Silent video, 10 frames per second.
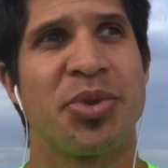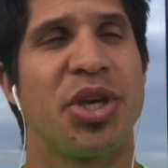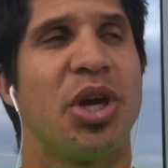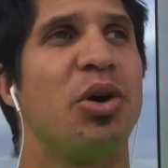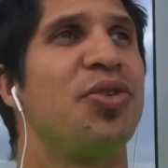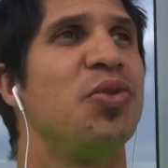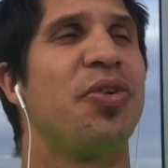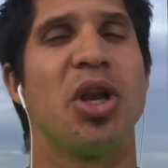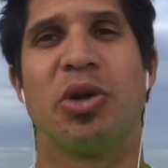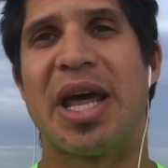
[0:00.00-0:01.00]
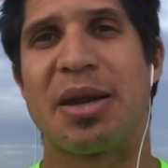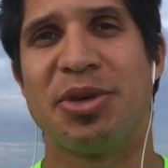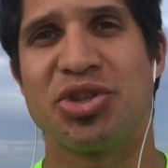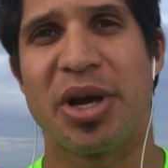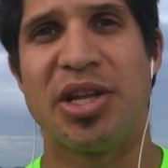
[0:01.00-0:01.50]
you know, if you follow Anatomy
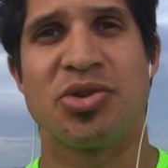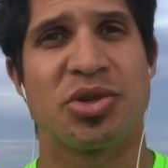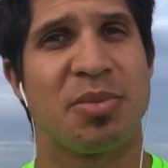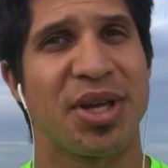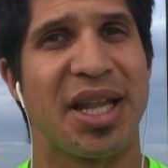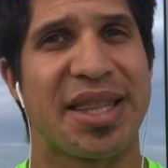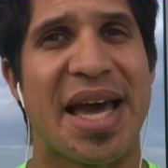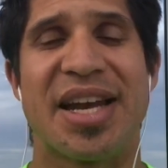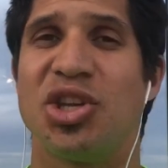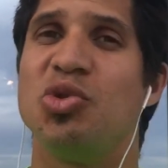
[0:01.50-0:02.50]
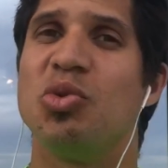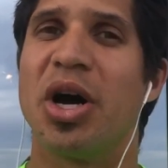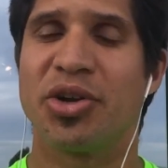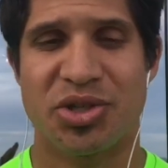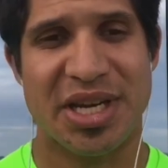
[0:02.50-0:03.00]
Trains or something like that and you
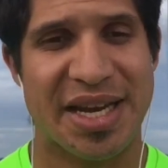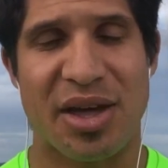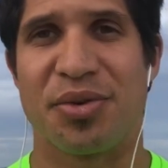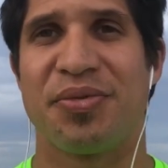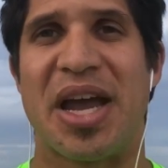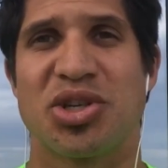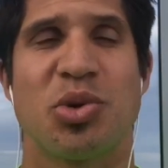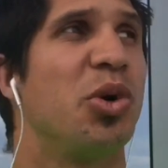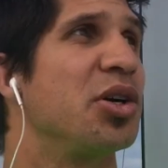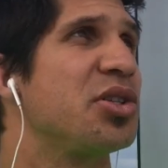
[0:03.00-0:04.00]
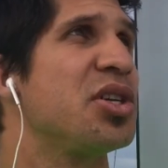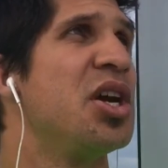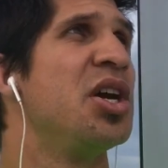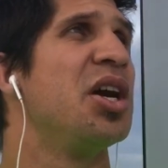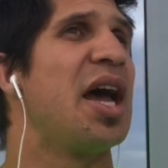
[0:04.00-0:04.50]
understand how the fascia works,
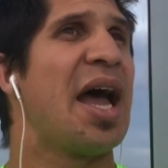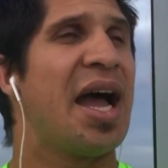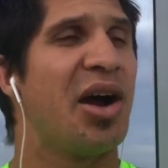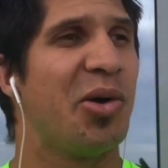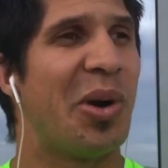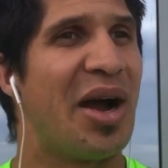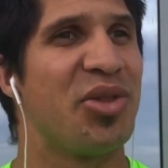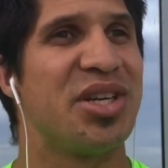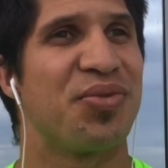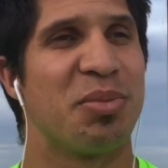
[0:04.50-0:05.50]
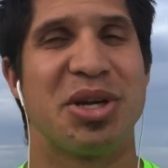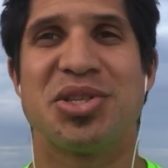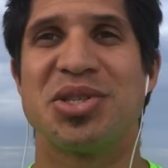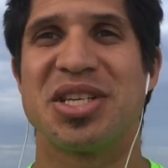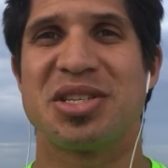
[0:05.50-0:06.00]
how the different
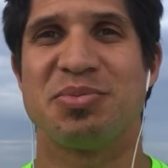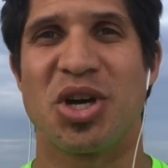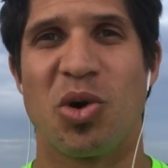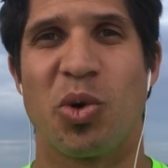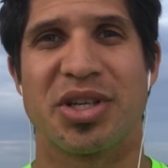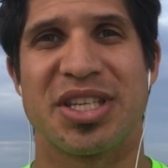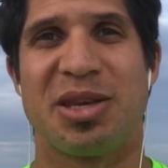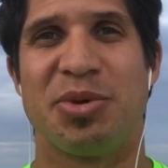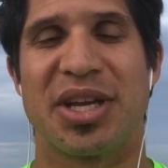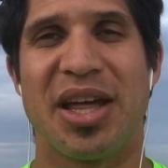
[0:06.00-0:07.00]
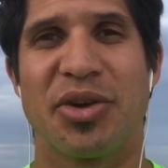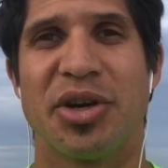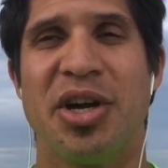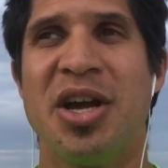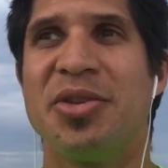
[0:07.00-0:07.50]
muscle systems all work to keep you
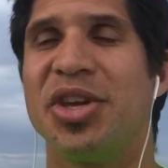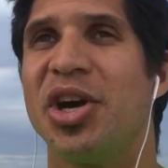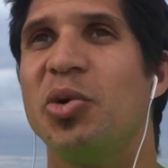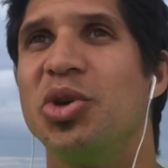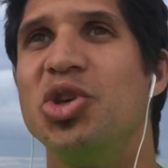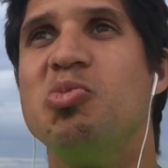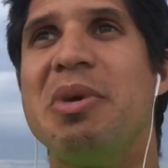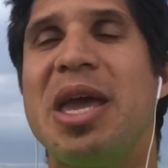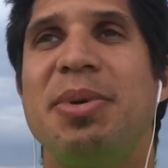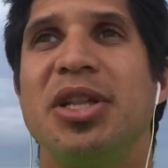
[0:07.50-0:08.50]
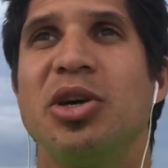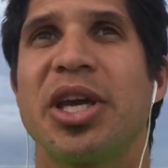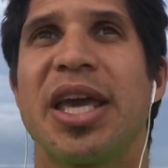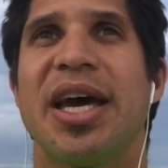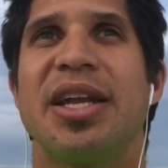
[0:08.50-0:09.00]
together, you know, you may be
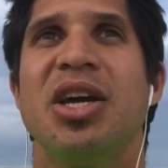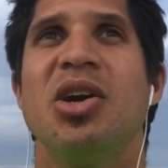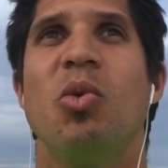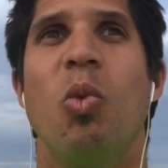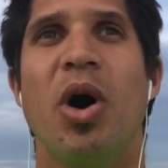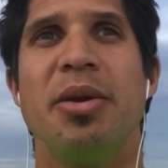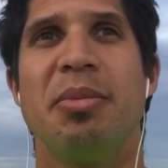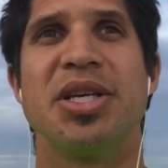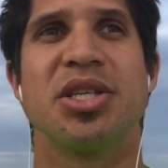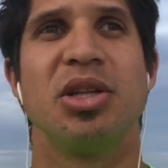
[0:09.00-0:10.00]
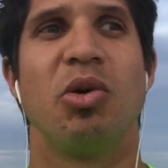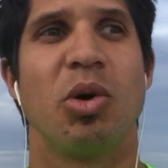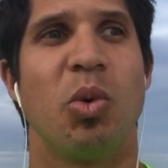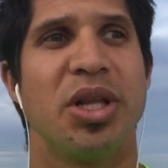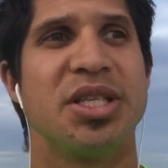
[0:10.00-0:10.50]
looking at one muscle
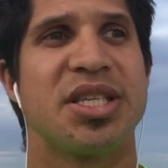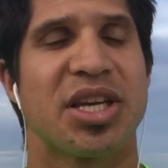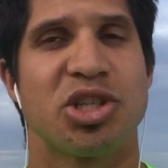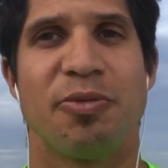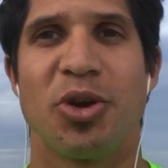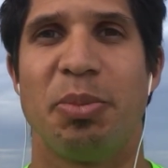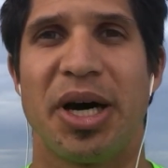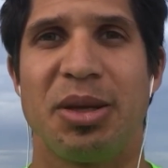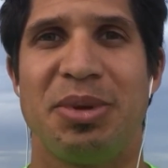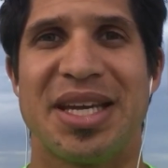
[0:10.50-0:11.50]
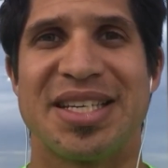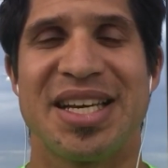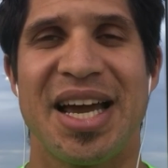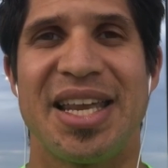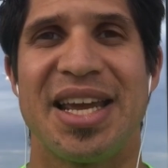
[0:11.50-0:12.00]
or one section of your body being
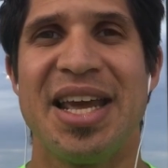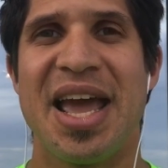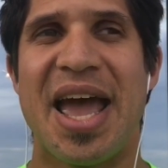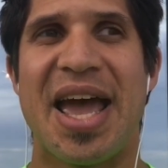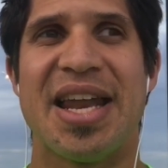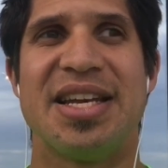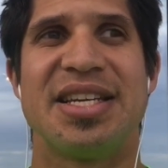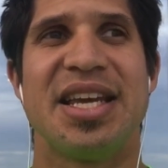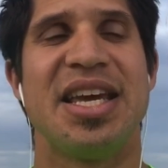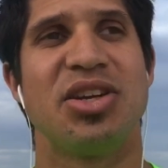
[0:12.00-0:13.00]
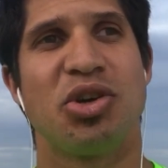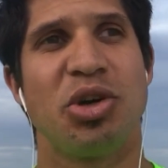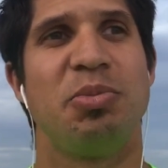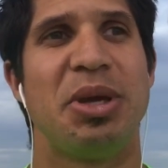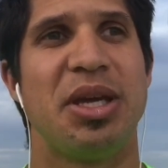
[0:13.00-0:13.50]
tight, and it
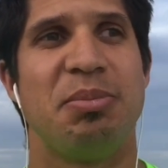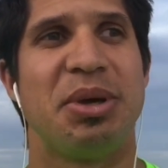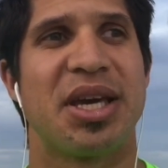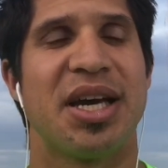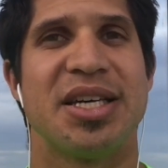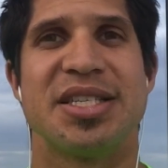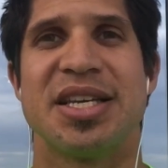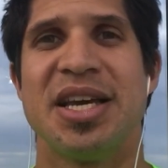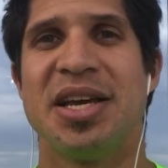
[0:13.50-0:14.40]
could be because